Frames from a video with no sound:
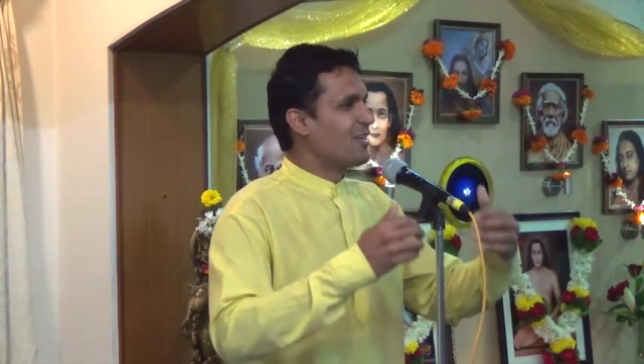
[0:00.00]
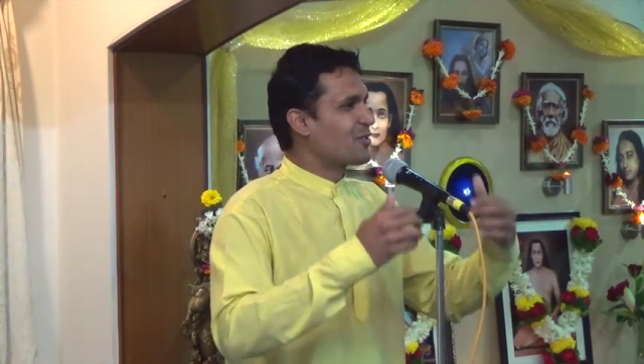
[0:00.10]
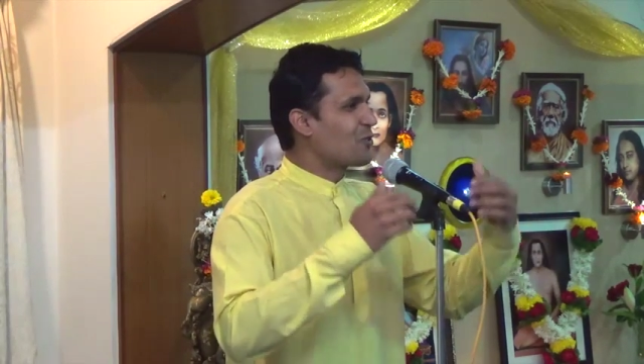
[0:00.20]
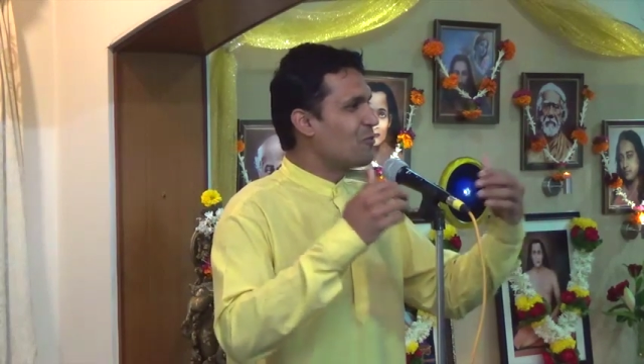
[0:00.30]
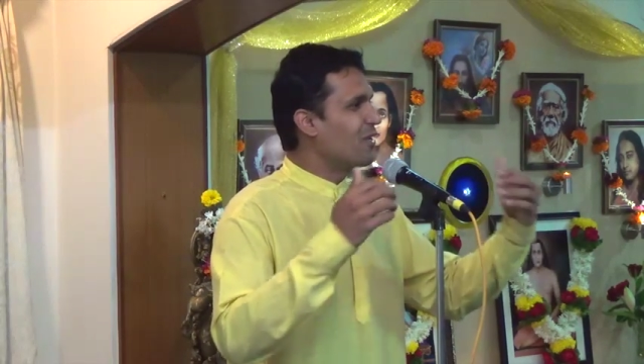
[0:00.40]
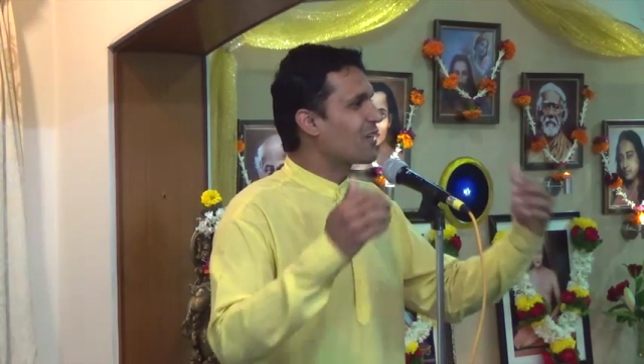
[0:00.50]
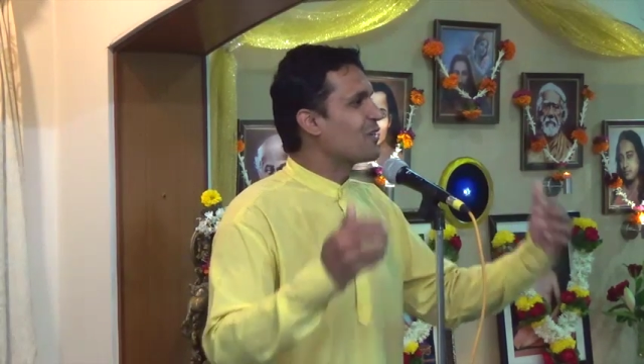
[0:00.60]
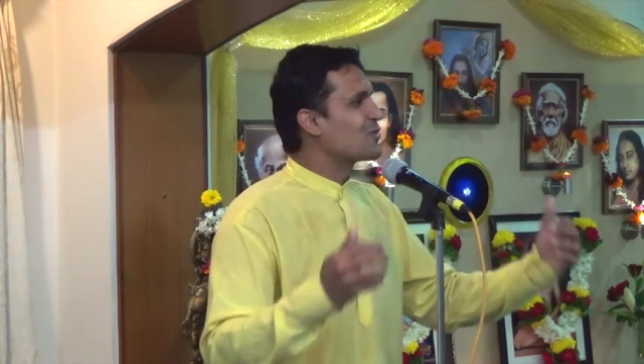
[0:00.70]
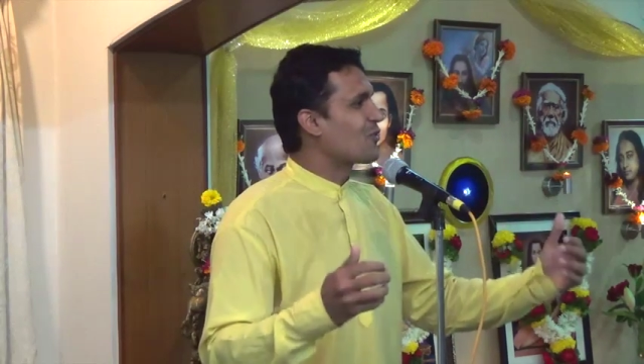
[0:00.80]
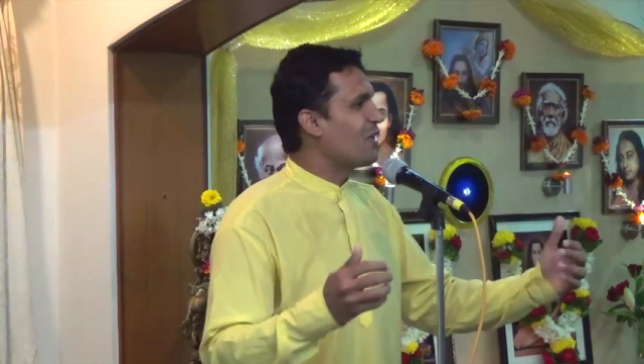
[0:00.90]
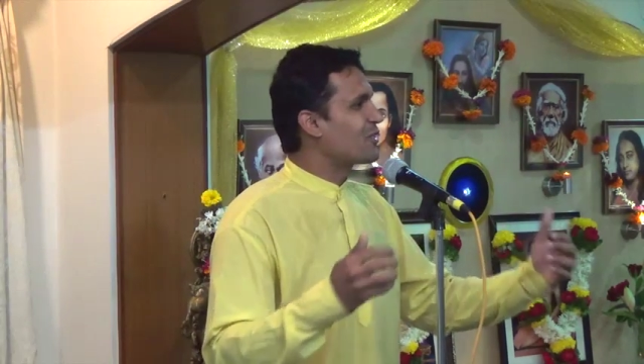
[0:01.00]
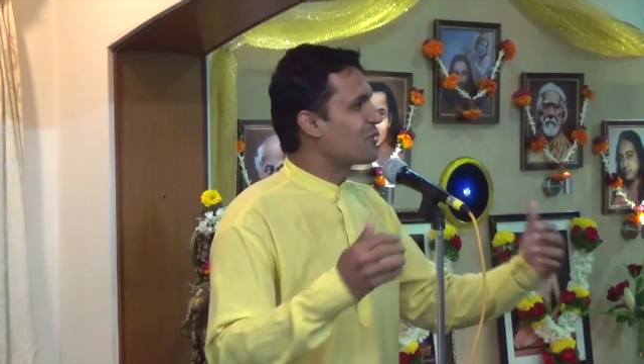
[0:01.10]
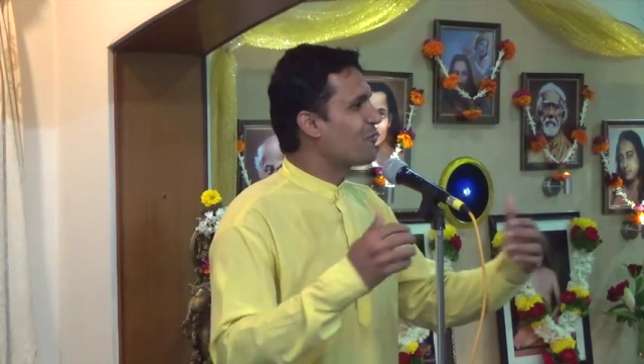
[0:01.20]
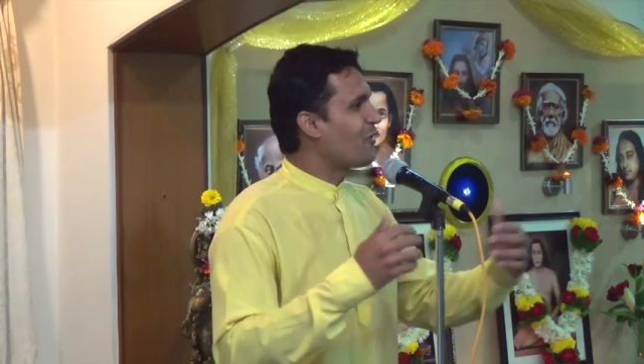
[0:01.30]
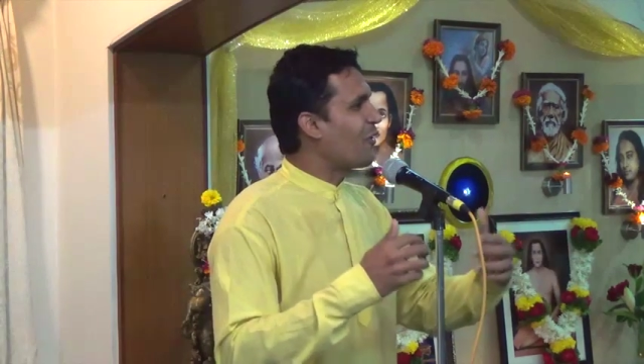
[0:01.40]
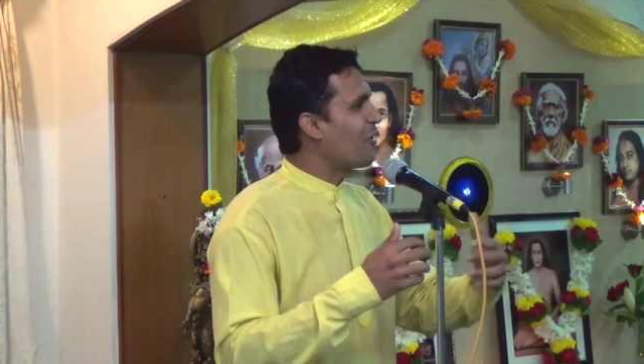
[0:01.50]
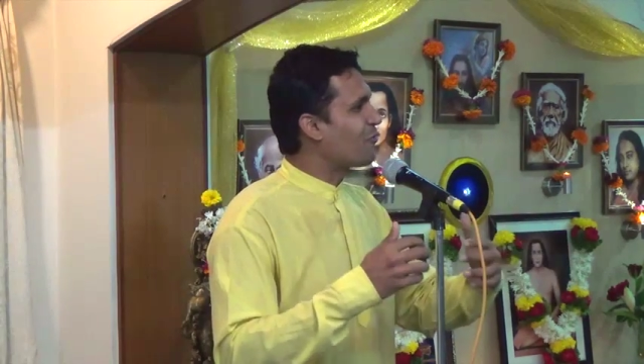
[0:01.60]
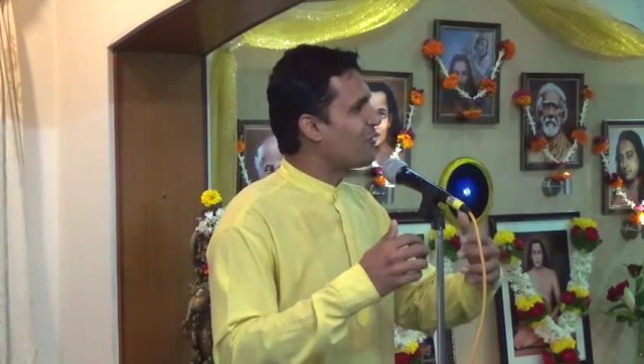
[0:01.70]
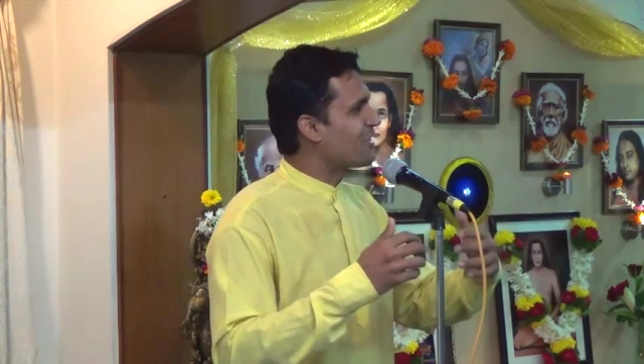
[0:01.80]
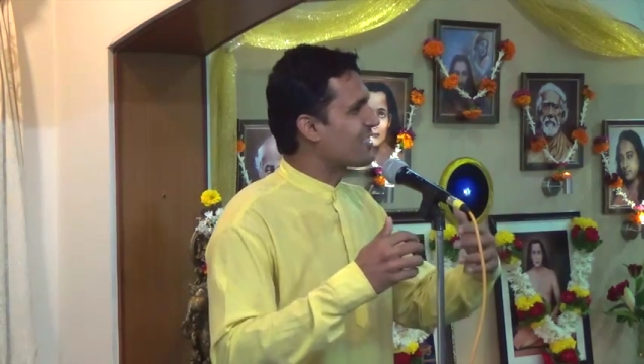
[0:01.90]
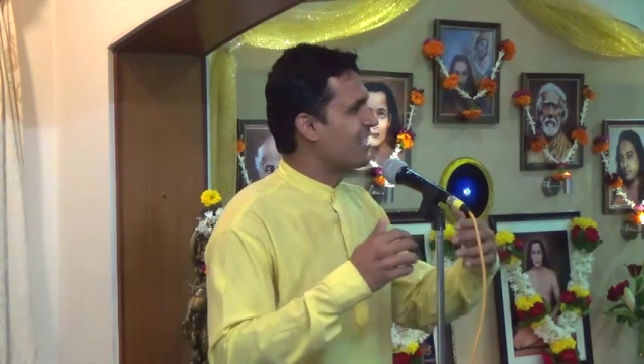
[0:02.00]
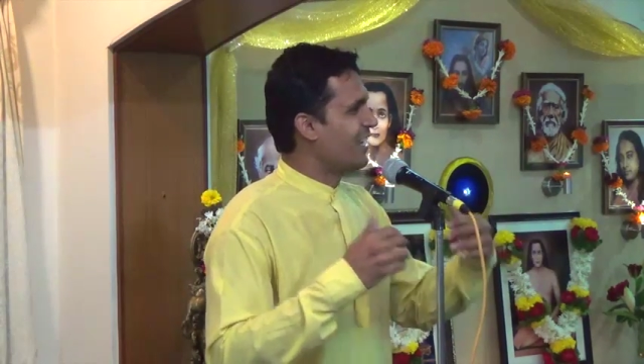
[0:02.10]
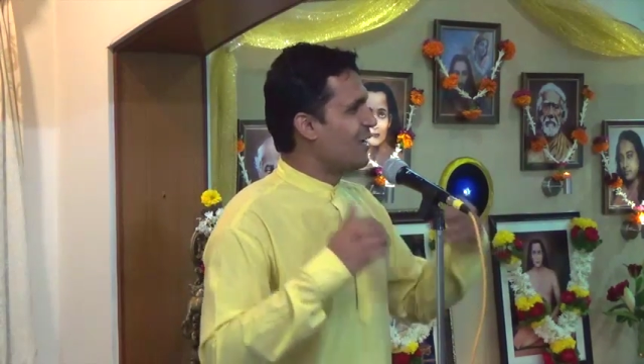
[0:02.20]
should be a consolation for all of us